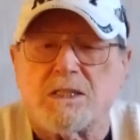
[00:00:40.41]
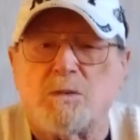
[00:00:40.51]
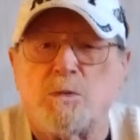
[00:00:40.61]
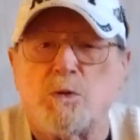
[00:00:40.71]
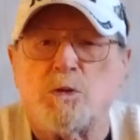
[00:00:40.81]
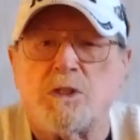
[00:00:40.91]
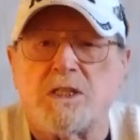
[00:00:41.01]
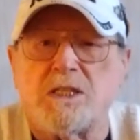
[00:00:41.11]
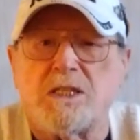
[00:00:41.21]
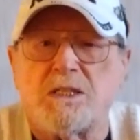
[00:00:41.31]

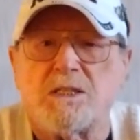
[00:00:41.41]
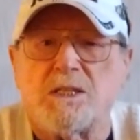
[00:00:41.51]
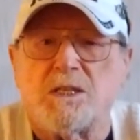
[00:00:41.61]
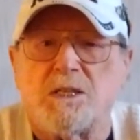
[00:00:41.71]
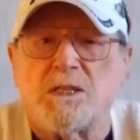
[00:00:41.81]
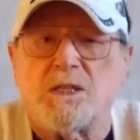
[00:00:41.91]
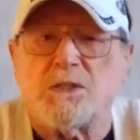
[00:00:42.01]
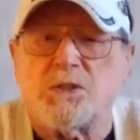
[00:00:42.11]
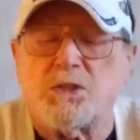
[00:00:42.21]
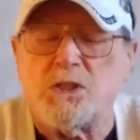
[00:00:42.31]
community,
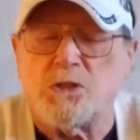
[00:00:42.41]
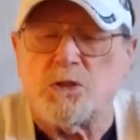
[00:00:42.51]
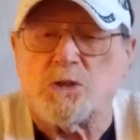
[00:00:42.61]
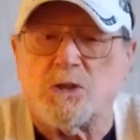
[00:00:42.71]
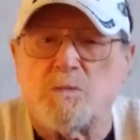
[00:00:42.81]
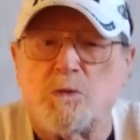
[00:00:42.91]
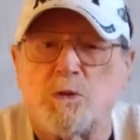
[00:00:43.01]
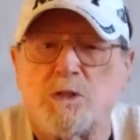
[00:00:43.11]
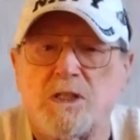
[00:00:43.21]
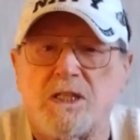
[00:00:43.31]
this senior
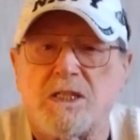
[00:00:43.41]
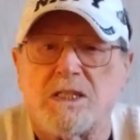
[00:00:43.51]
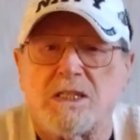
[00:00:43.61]
community,